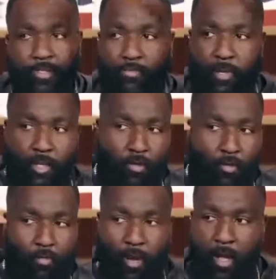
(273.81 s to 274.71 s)
spin you
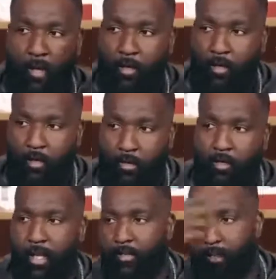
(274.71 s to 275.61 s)
around or
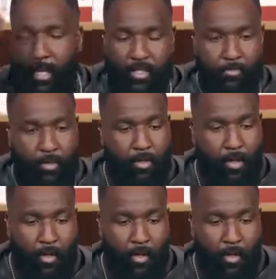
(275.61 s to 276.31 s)
that thing spinner.